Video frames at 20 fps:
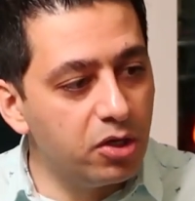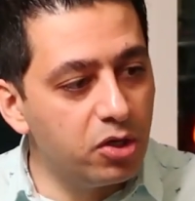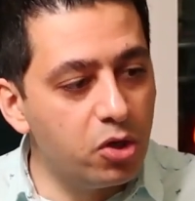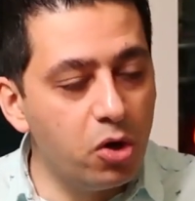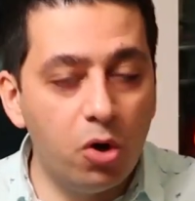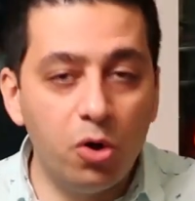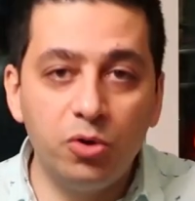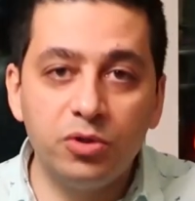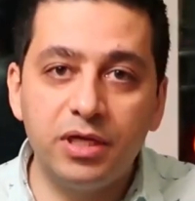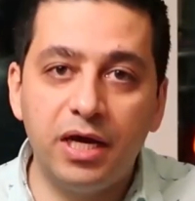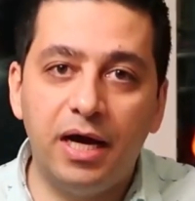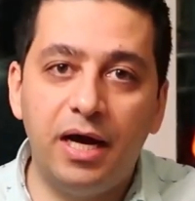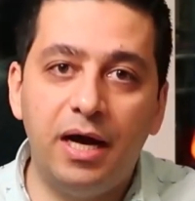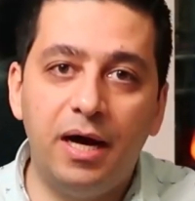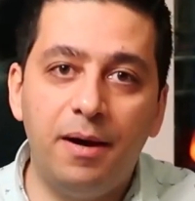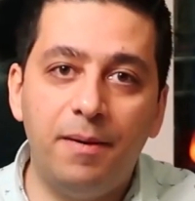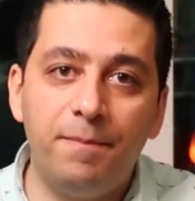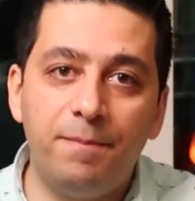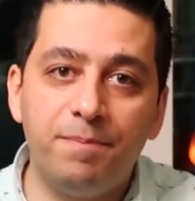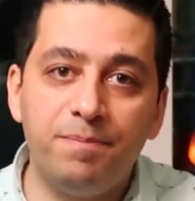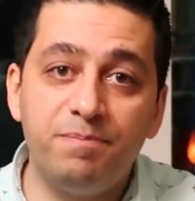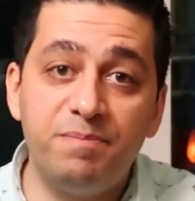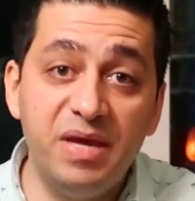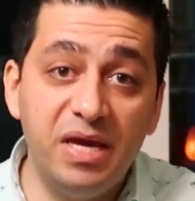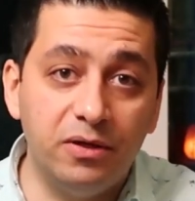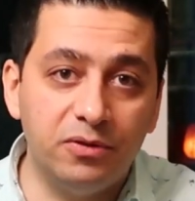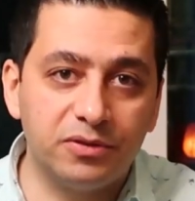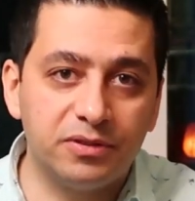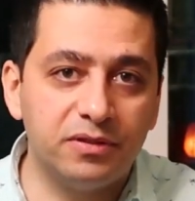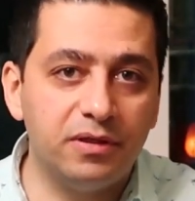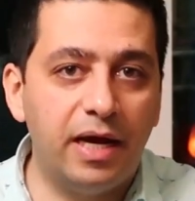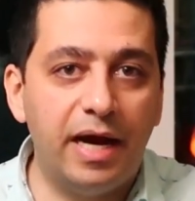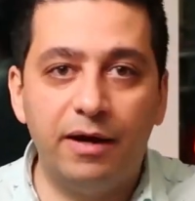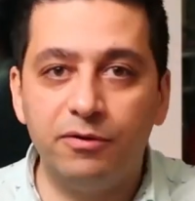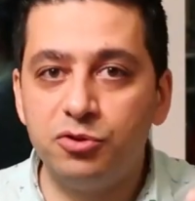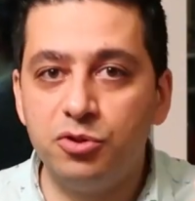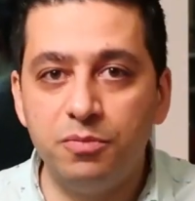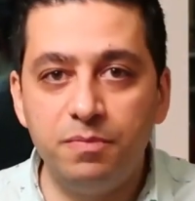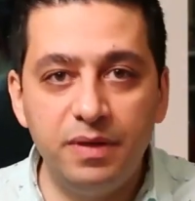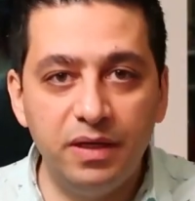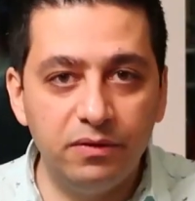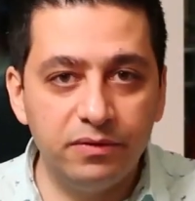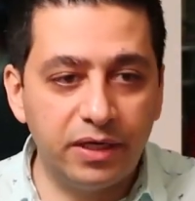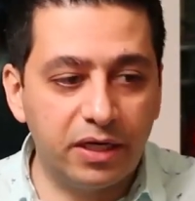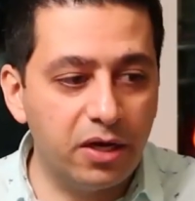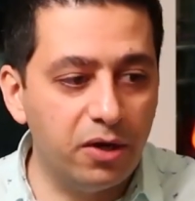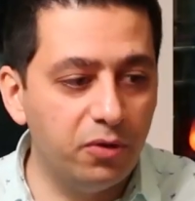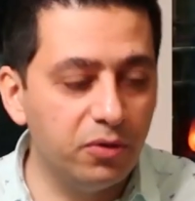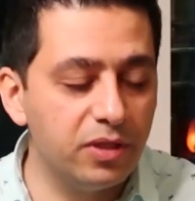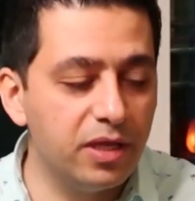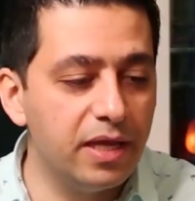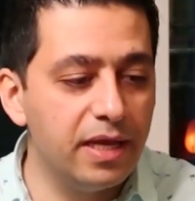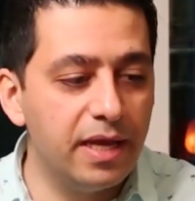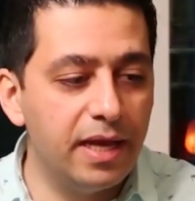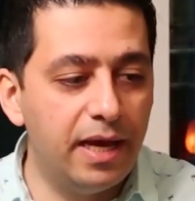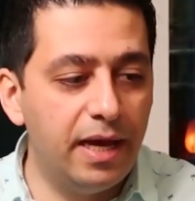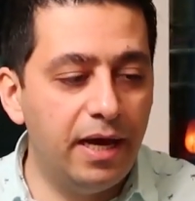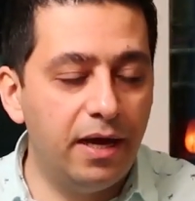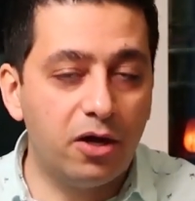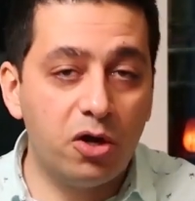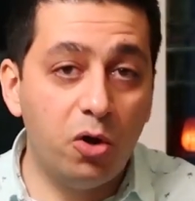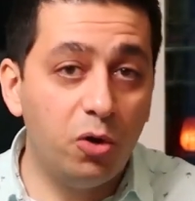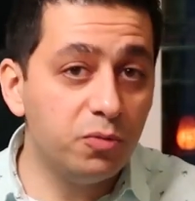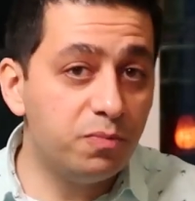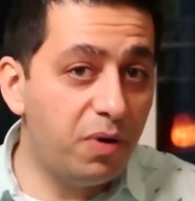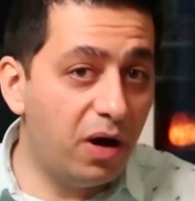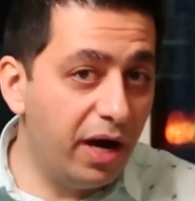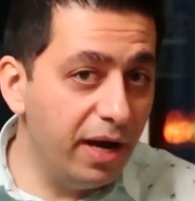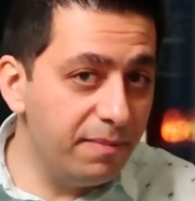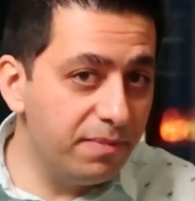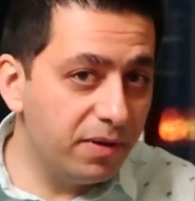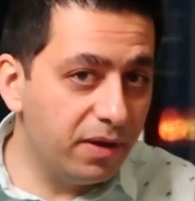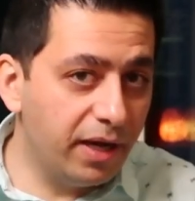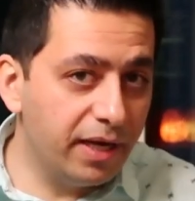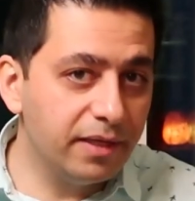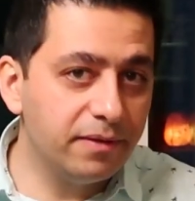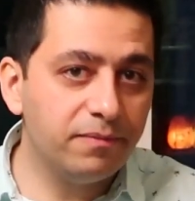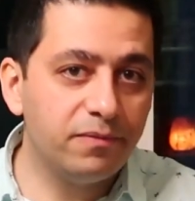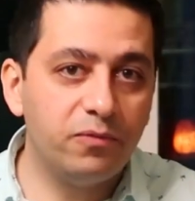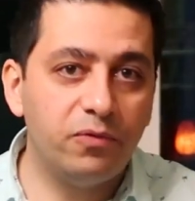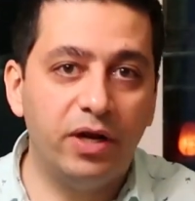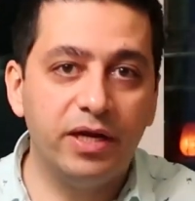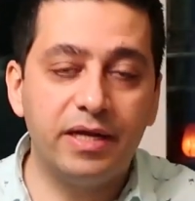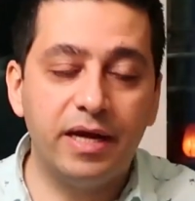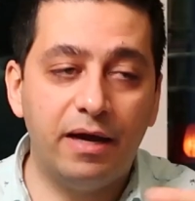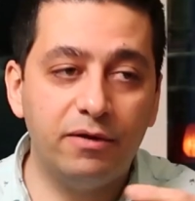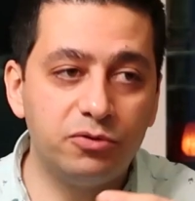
code uh, build, how to build a code, uh, code pipeline, right?